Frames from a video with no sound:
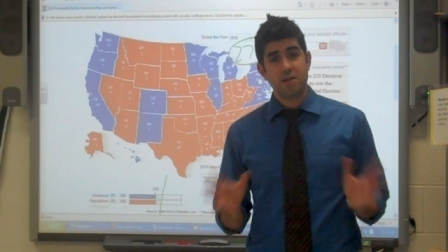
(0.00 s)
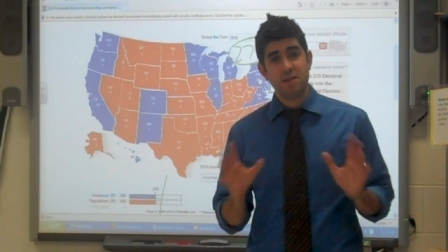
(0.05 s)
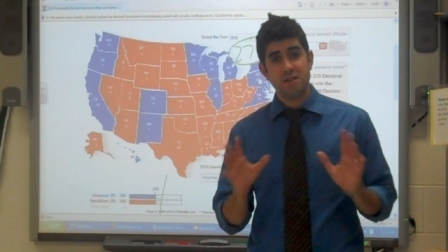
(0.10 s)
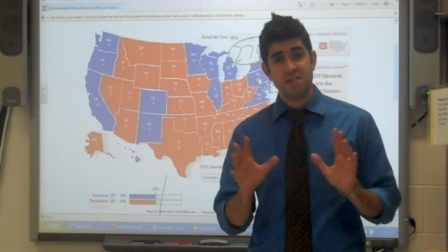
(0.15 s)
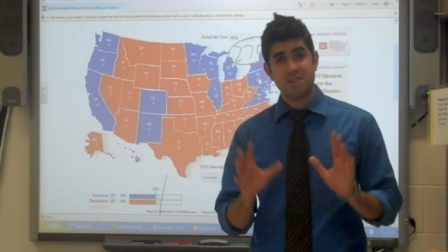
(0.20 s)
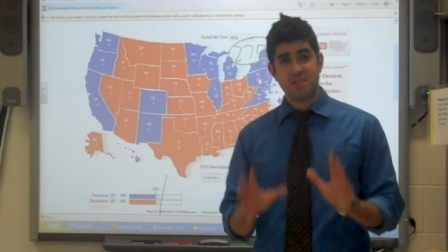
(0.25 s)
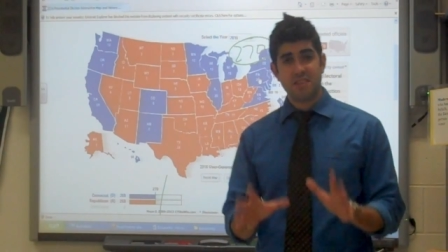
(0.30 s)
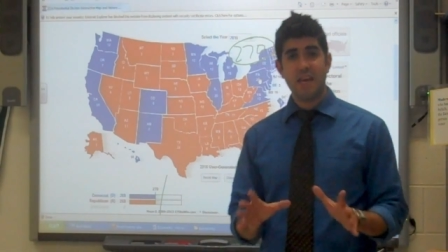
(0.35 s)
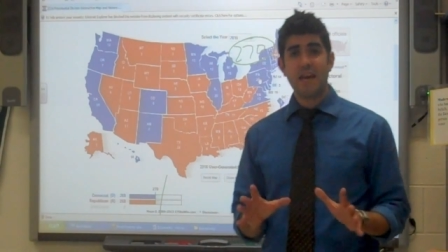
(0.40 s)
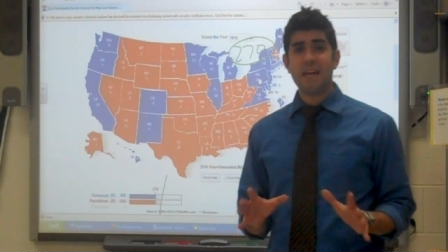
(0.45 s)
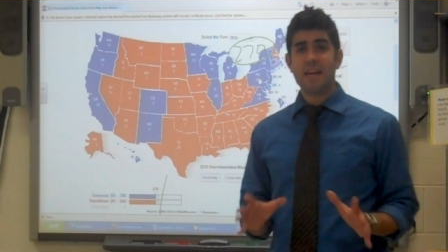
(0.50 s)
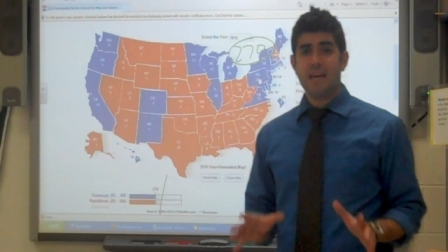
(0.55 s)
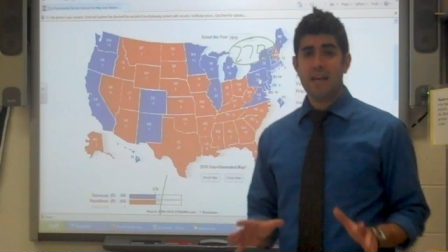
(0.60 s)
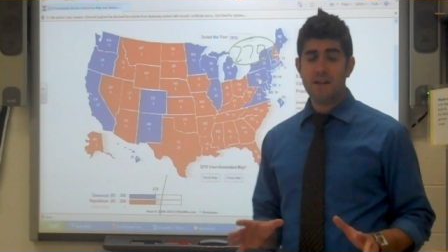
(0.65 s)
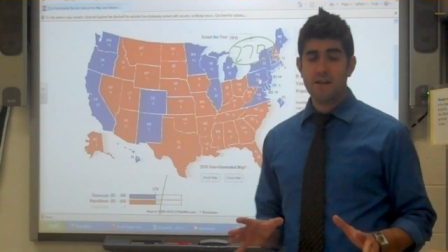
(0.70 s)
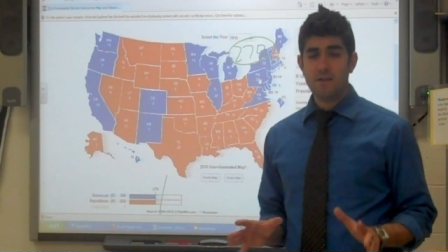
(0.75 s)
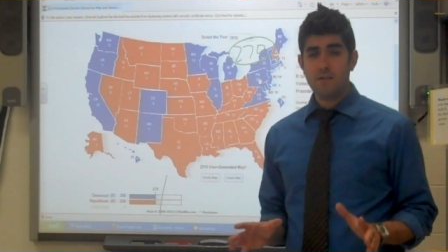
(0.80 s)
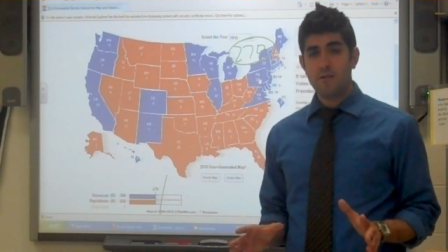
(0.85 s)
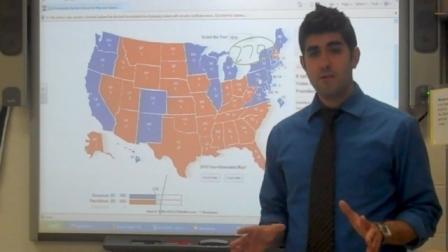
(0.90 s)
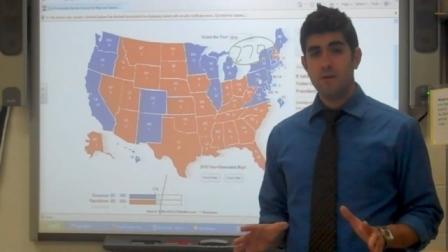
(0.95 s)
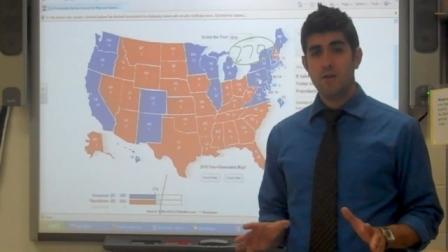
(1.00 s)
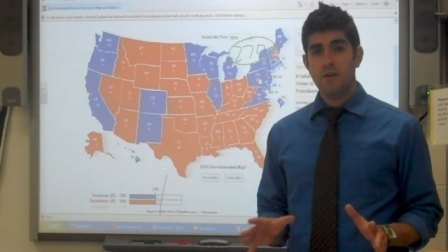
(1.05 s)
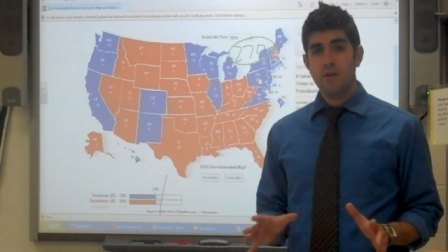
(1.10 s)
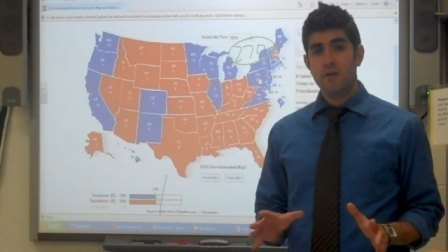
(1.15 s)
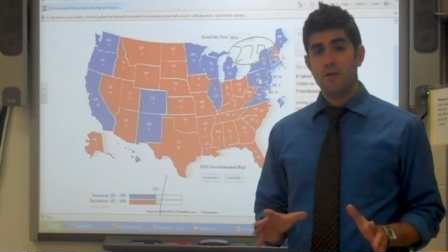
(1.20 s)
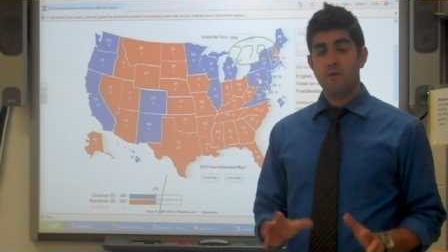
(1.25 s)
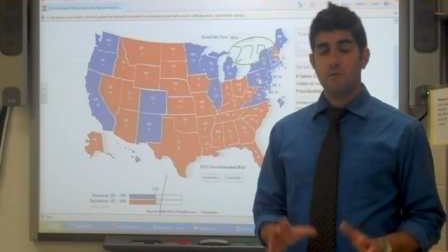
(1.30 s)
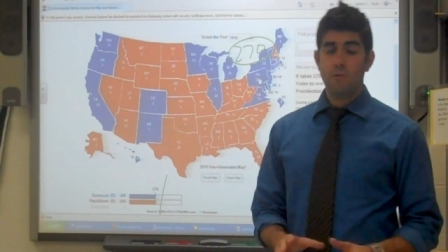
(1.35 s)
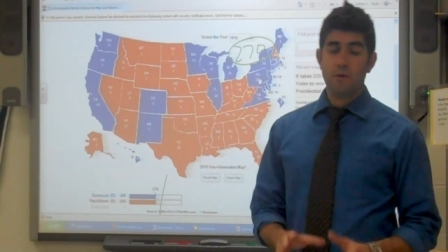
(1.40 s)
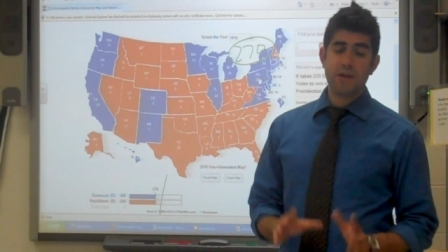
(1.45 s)
The Senate
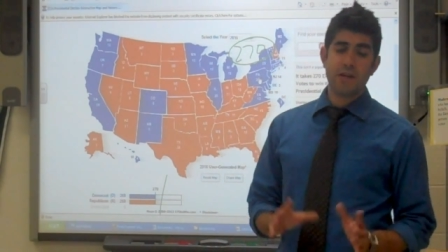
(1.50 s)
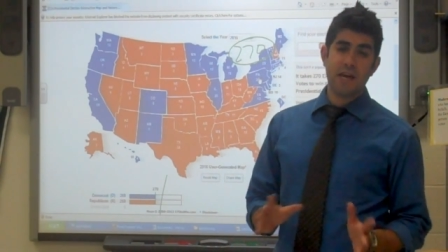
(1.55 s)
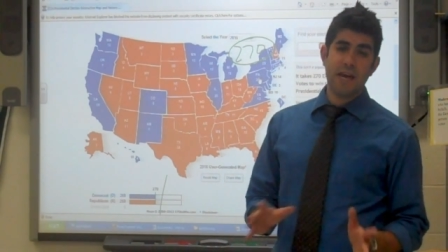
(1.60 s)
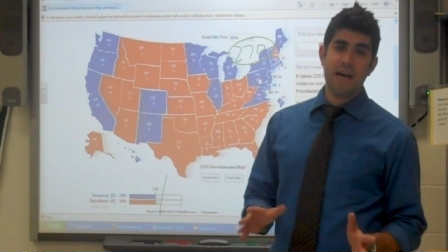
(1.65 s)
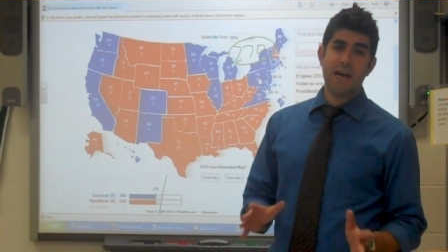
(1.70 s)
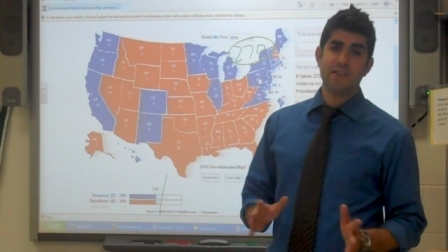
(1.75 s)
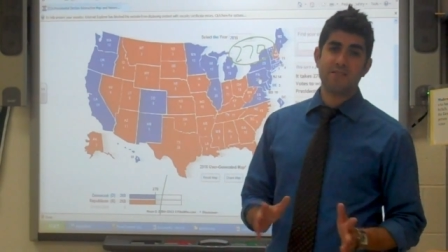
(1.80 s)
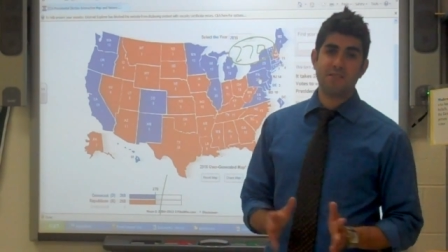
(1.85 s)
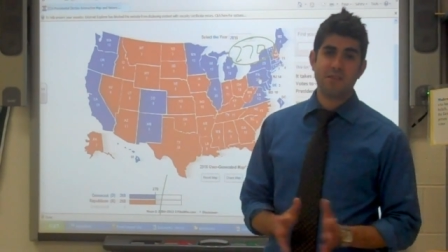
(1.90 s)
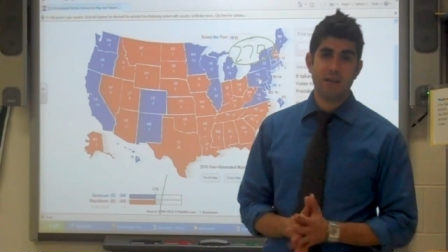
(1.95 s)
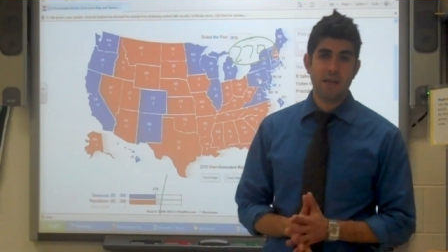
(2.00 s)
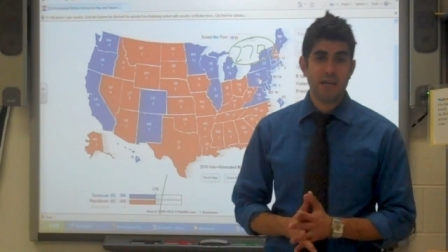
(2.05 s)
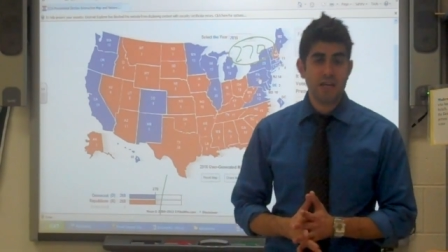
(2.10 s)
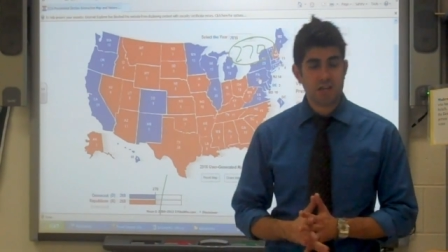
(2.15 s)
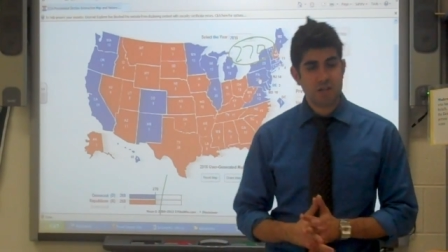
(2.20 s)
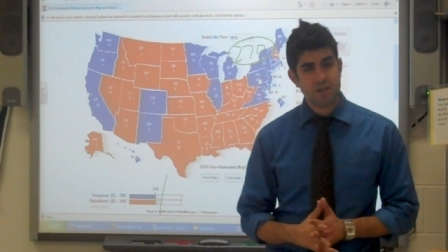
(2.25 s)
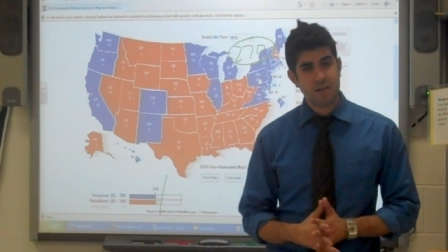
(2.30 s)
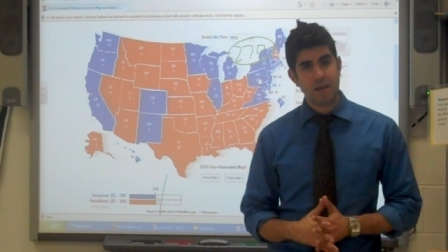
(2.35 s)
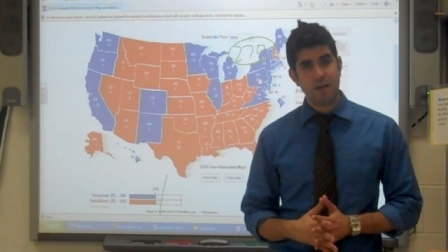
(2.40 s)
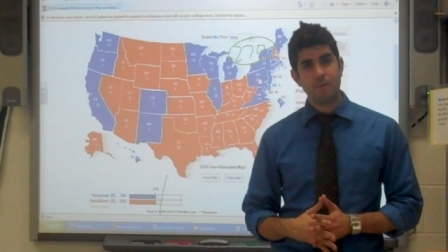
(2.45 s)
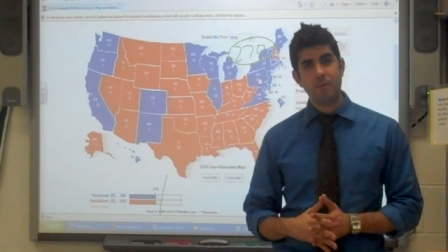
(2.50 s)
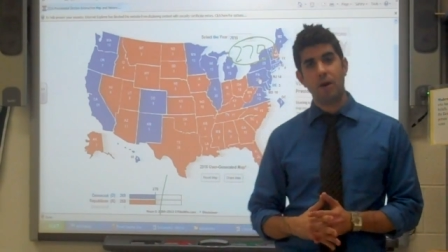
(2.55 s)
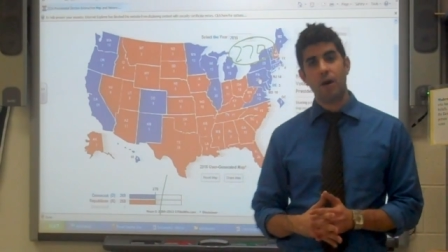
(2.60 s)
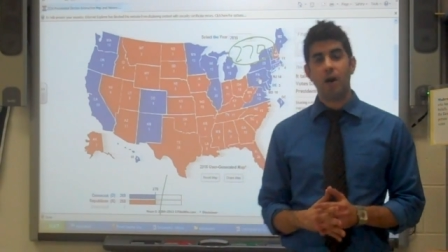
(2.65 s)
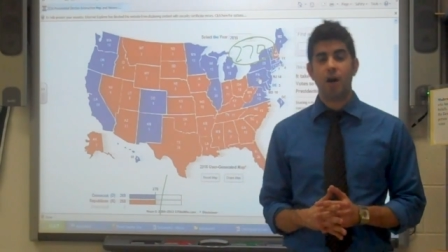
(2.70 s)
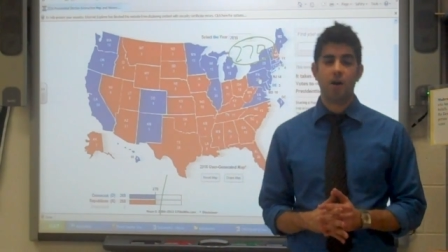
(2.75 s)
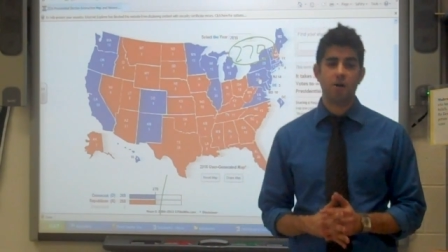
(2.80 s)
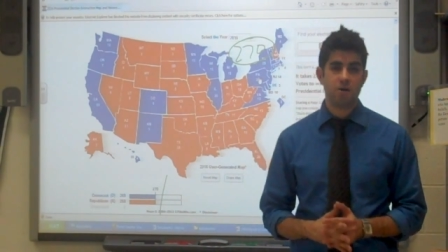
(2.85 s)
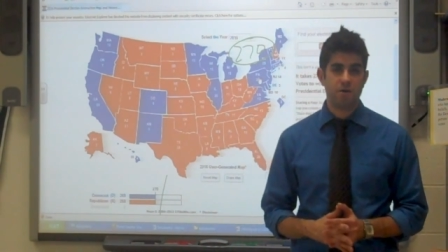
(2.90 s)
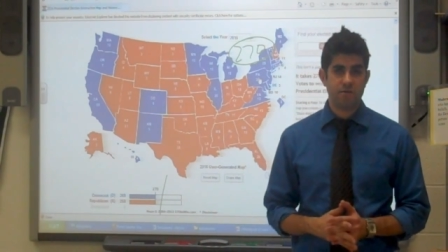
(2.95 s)
would cast, each of them
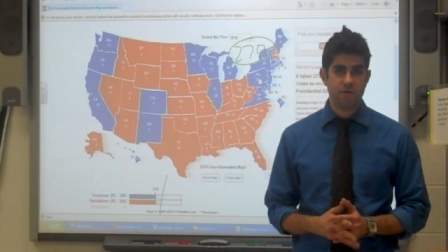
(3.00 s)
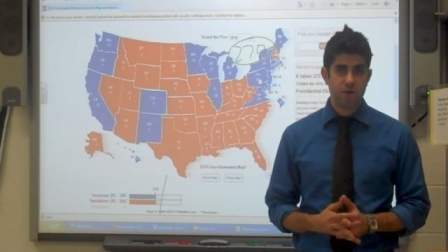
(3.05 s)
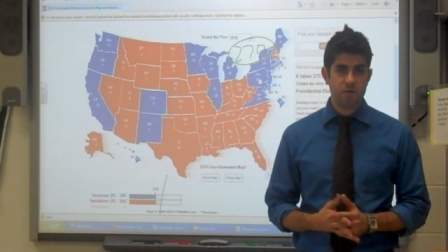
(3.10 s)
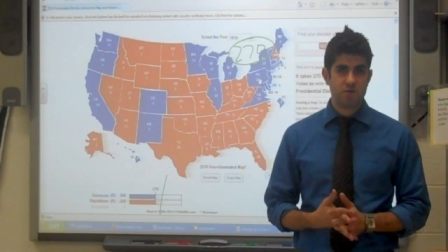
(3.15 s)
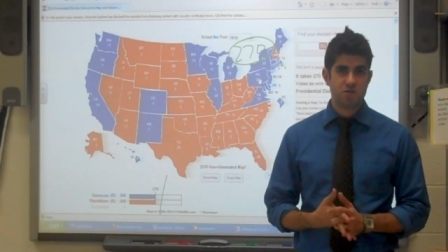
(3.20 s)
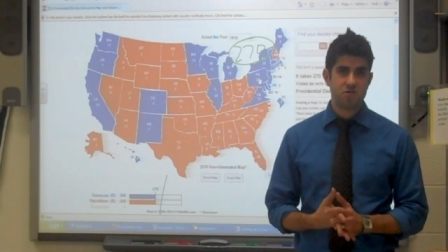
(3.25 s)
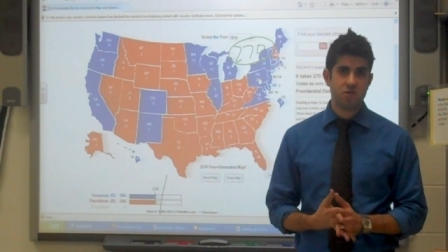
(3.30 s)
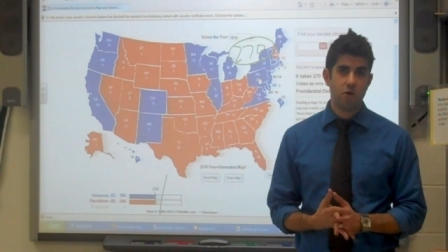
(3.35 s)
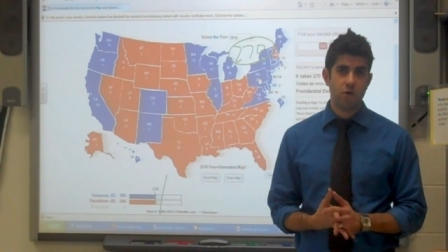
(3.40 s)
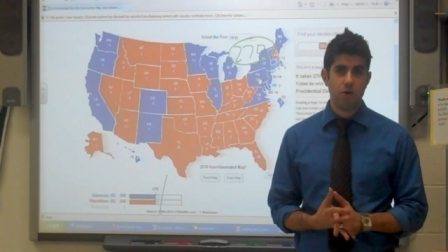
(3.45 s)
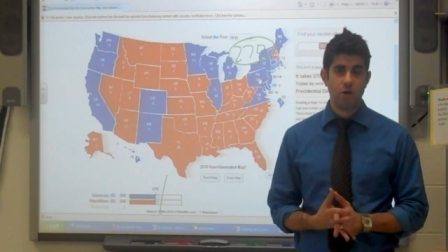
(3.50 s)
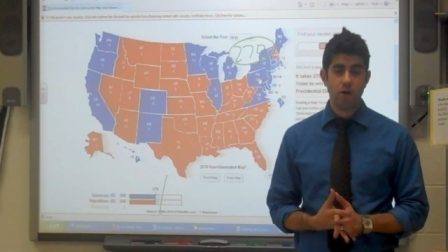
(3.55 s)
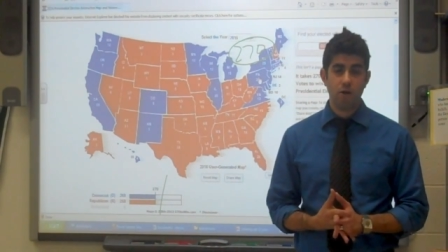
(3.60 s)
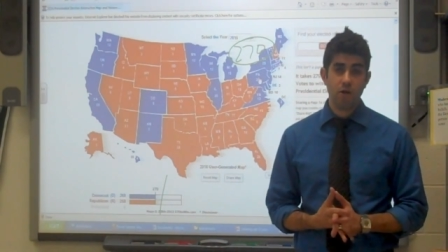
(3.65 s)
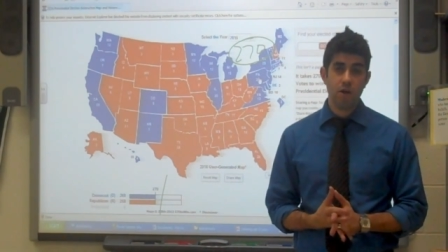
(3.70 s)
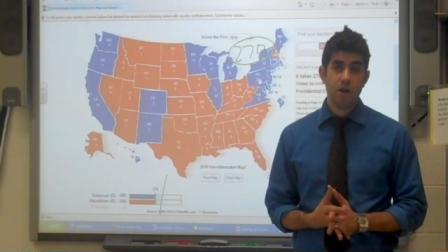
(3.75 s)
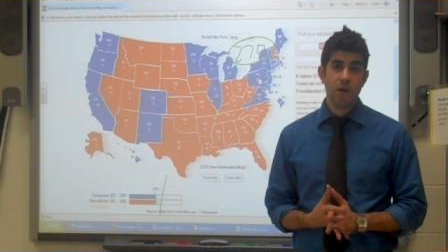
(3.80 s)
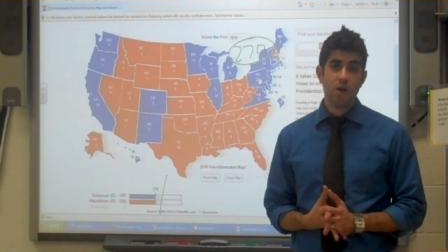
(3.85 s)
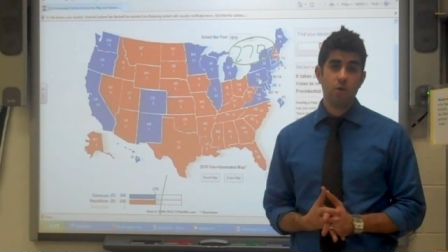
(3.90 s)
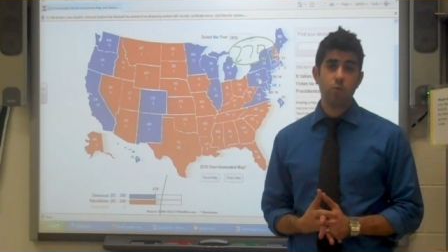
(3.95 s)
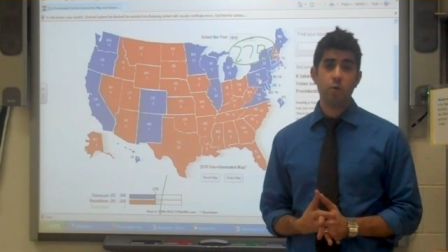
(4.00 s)
100 votes total,